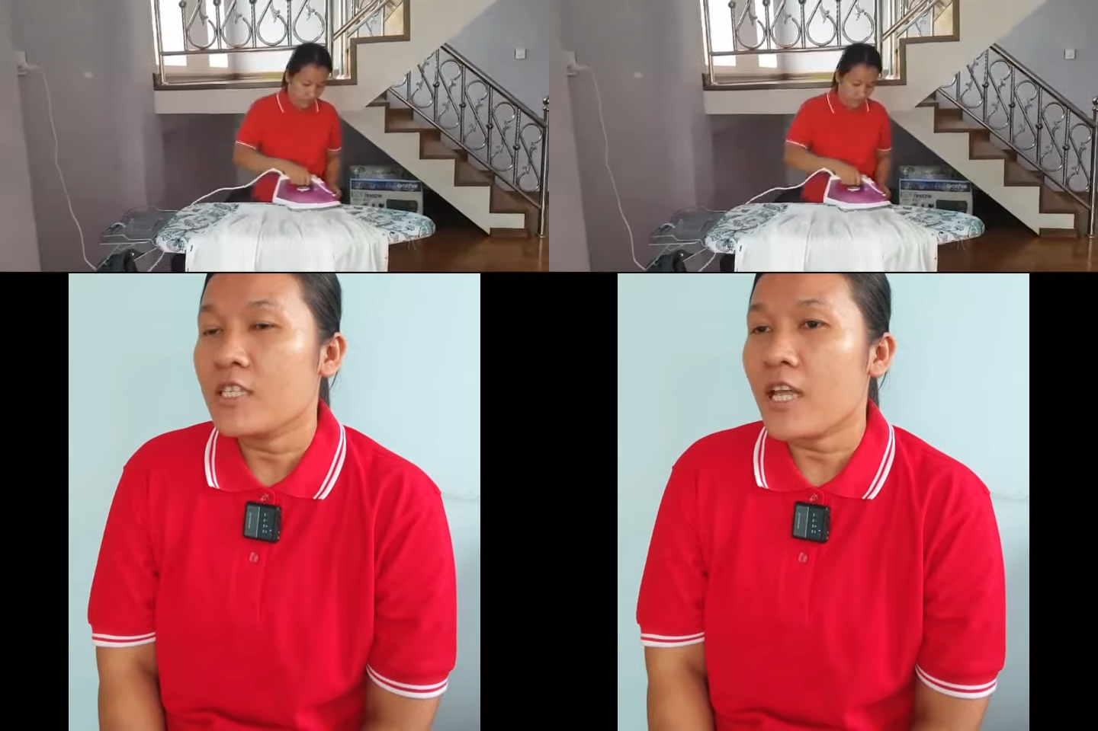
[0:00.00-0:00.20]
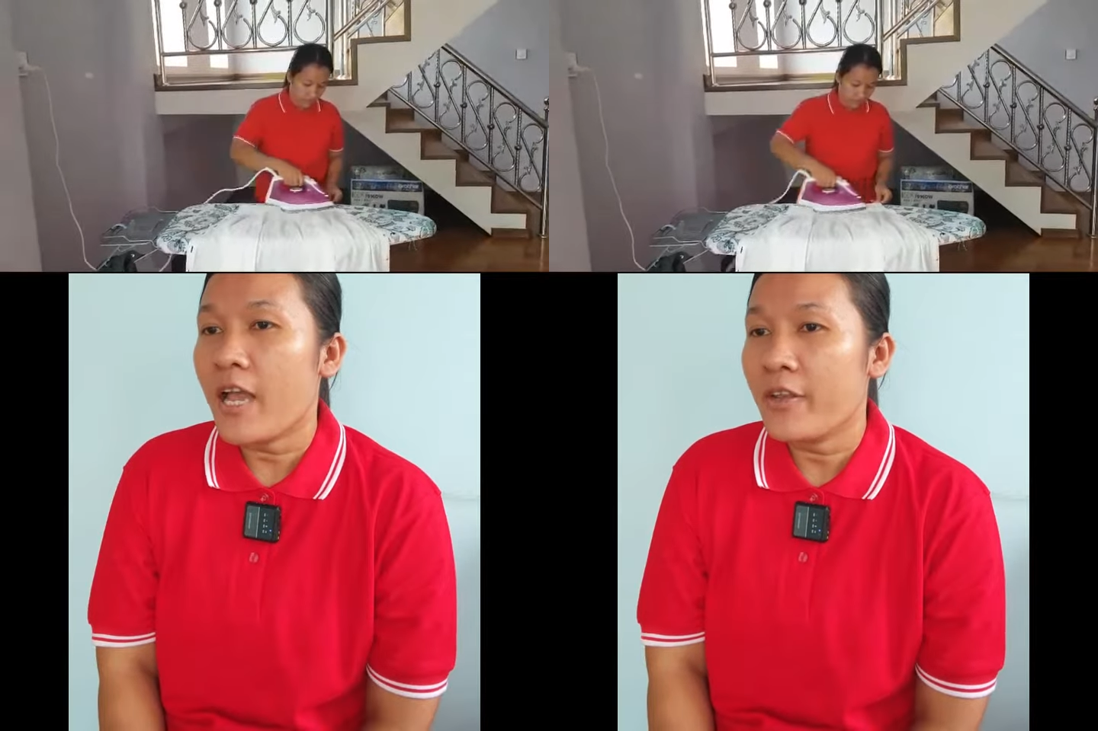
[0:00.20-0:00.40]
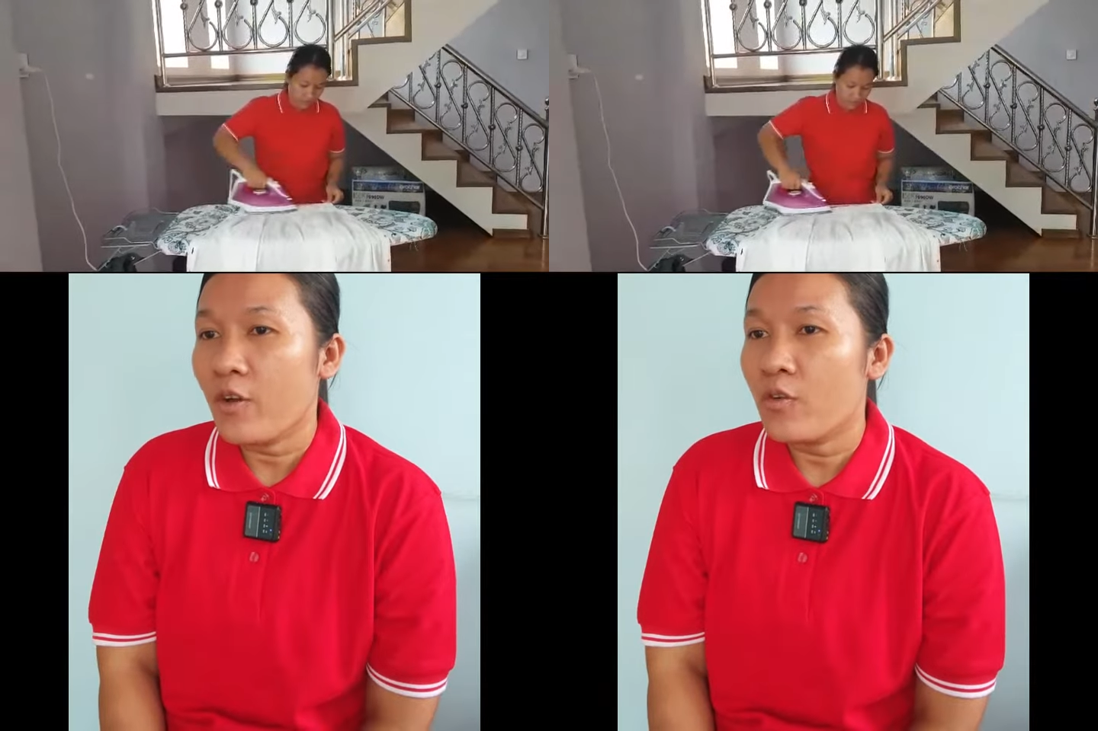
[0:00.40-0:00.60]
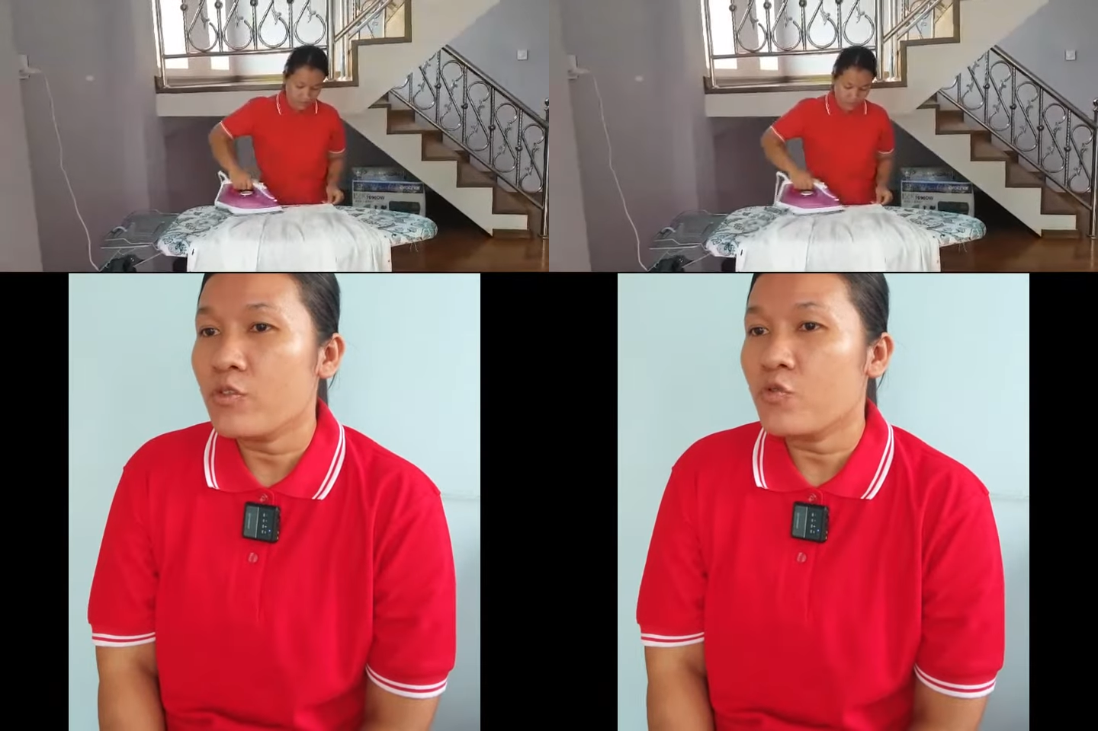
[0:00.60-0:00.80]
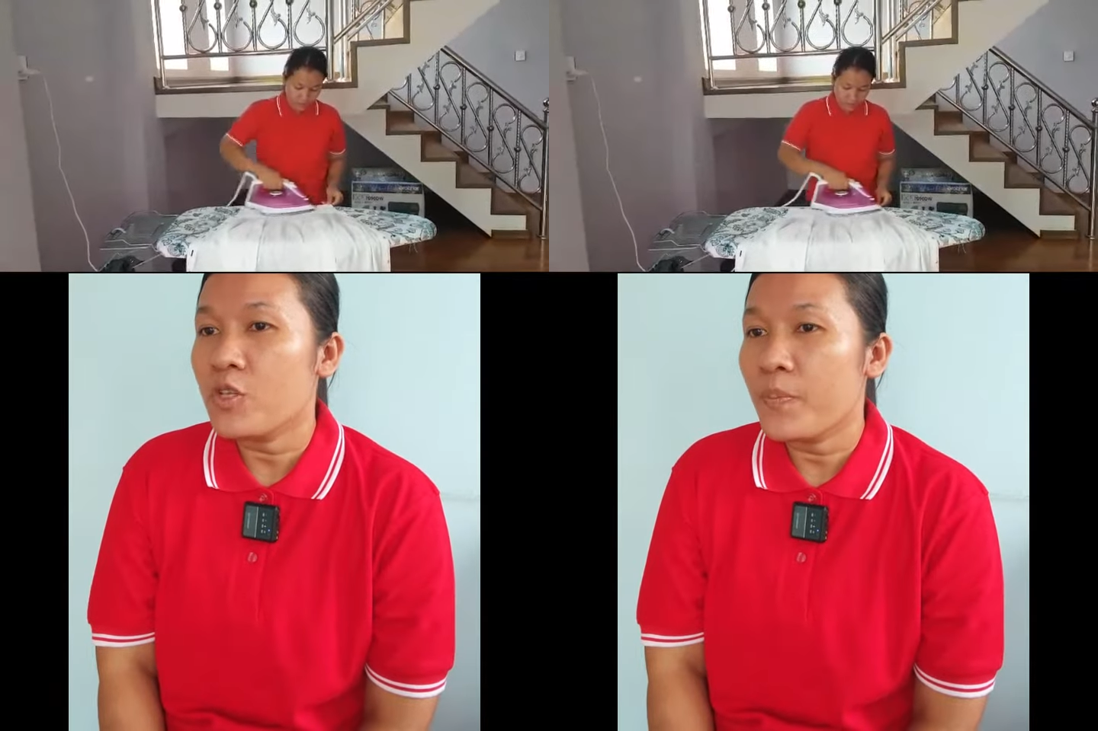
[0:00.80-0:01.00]
Yes, I know
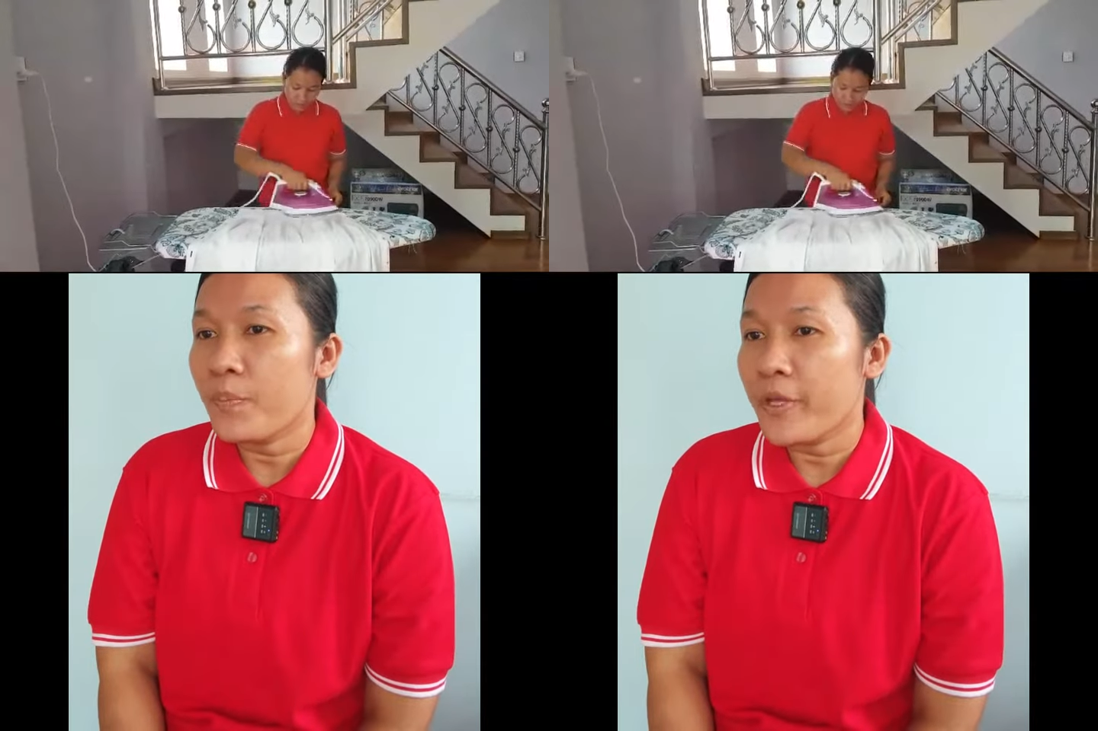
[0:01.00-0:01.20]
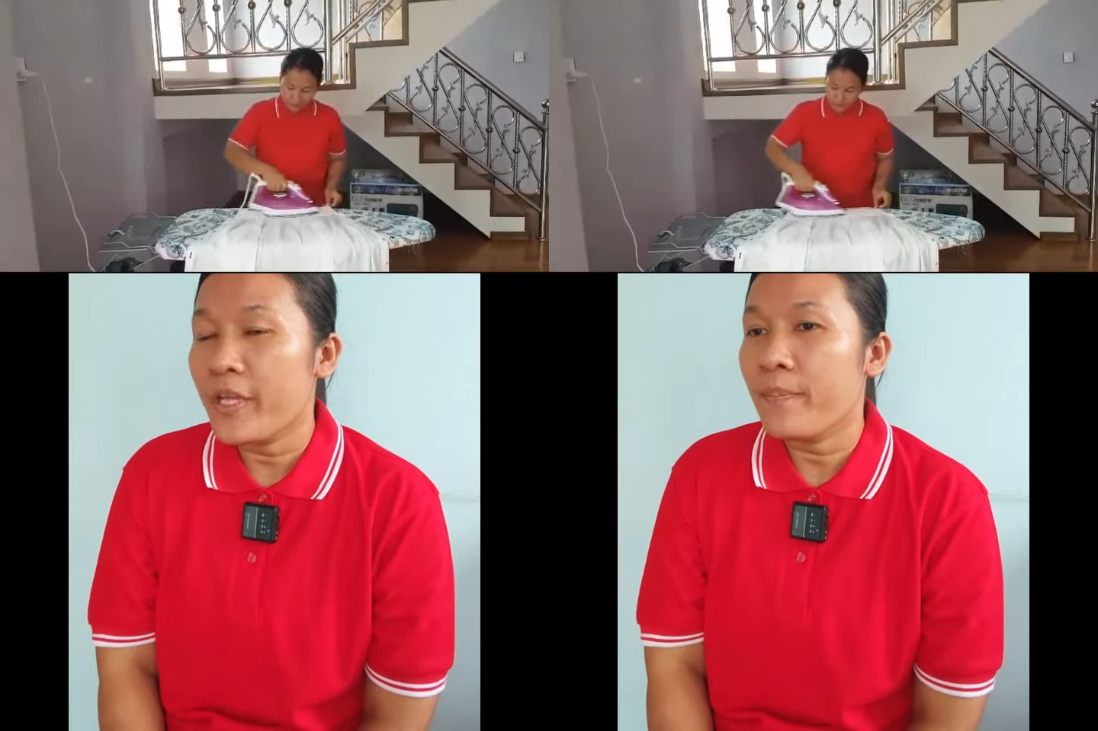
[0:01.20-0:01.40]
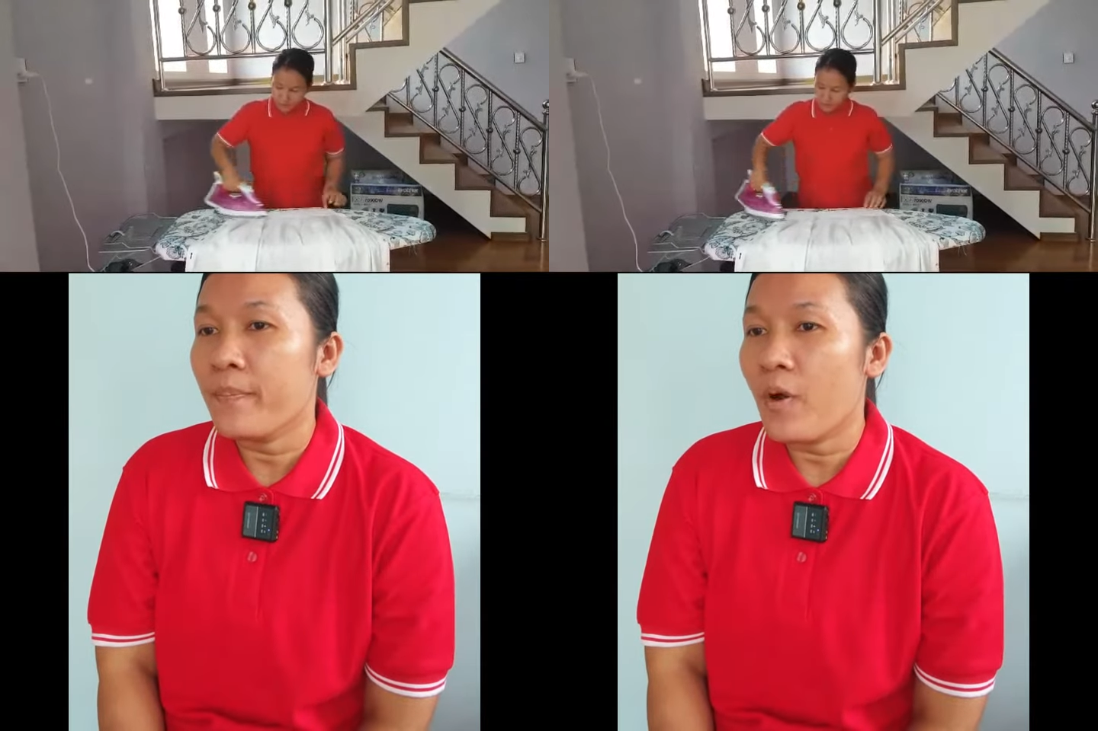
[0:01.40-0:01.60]
sweeping,